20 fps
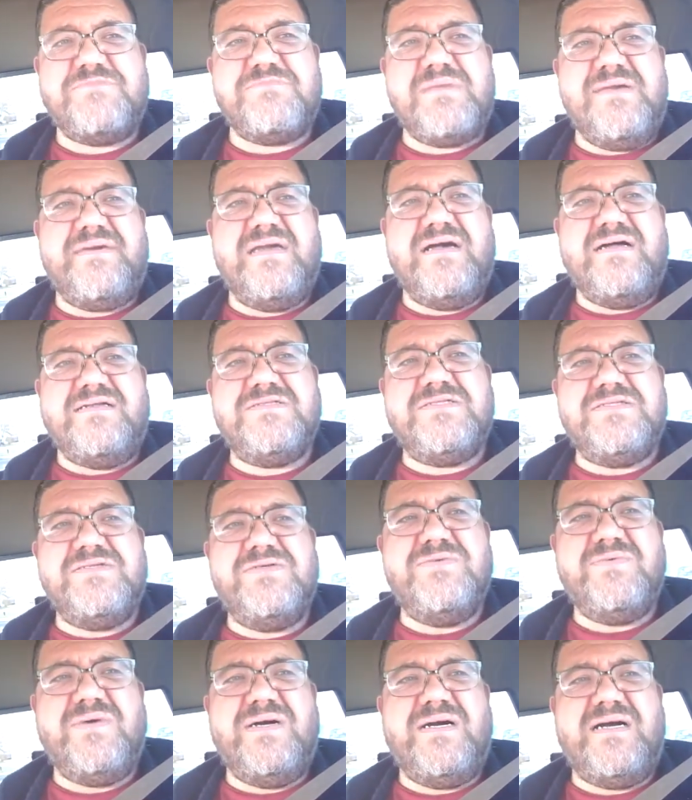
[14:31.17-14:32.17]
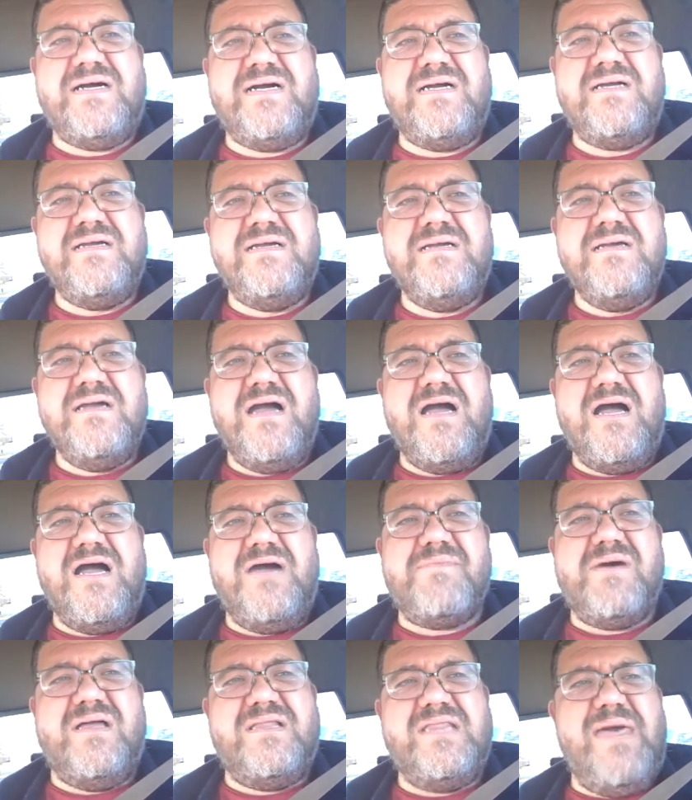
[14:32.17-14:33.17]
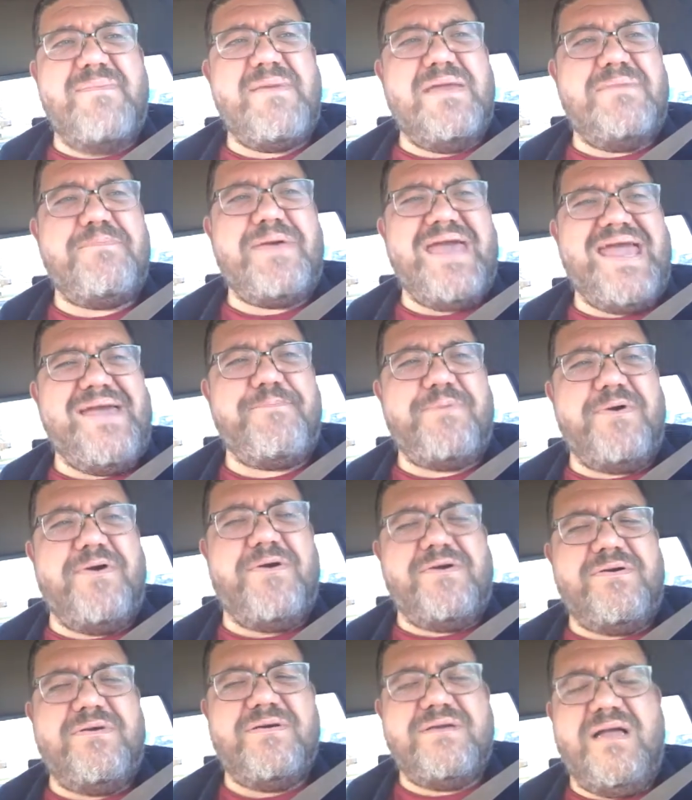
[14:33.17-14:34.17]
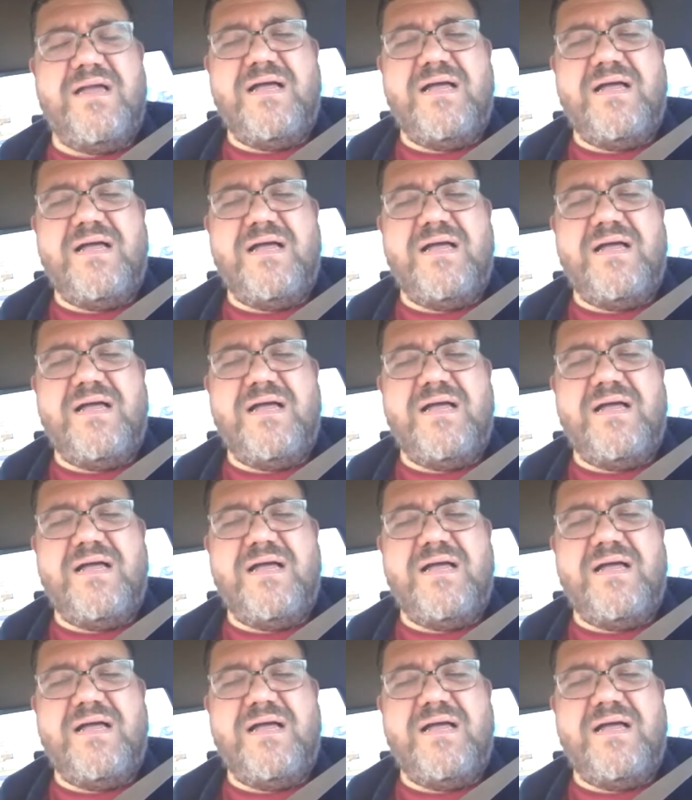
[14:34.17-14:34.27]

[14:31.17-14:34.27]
maybe I'll do a lemon pepper